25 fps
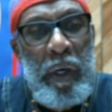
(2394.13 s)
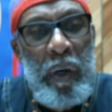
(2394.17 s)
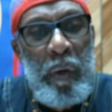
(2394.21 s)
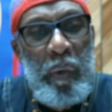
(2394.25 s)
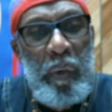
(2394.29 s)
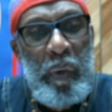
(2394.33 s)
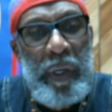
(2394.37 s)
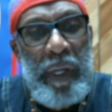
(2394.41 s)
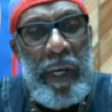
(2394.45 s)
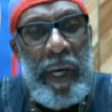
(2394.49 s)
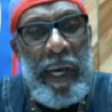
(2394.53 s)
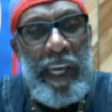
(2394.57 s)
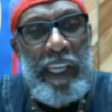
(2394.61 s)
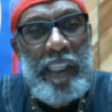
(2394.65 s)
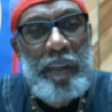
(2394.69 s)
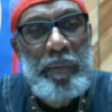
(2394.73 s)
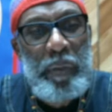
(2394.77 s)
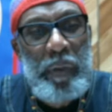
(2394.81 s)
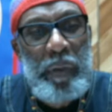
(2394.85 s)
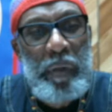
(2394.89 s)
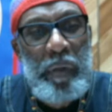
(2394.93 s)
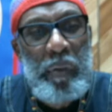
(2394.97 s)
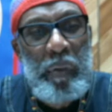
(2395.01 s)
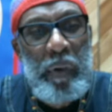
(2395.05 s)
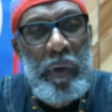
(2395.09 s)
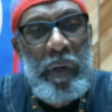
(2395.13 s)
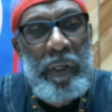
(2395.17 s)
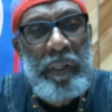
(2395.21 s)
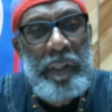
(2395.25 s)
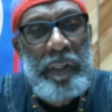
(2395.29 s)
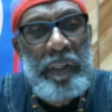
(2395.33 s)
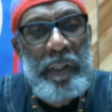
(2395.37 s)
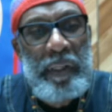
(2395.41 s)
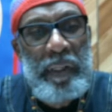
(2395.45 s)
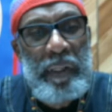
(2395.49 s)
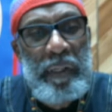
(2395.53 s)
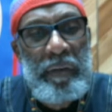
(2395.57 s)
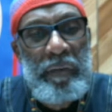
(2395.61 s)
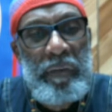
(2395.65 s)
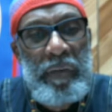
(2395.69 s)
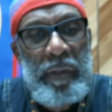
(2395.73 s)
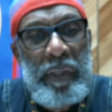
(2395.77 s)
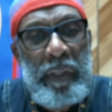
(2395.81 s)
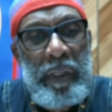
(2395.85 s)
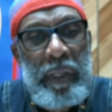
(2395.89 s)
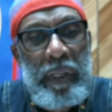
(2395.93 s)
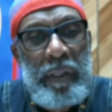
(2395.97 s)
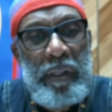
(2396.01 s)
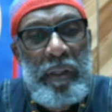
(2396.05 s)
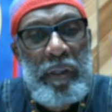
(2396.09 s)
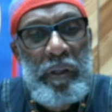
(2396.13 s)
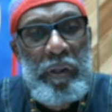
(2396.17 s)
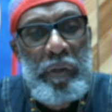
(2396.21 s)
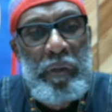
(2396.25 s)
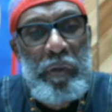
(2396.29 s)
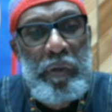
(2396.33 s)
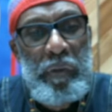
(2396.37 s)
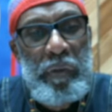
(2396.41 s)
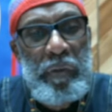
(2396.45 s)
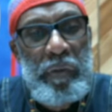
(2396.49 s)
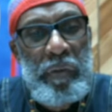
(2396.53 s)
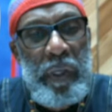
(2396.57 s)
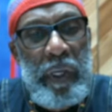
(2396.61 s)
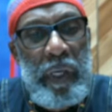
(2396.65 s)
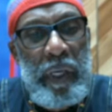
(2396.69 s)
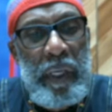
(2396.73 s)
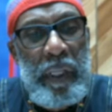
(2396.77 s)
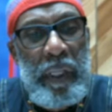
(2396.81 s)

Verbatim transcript: When a hospital worker delivered the news,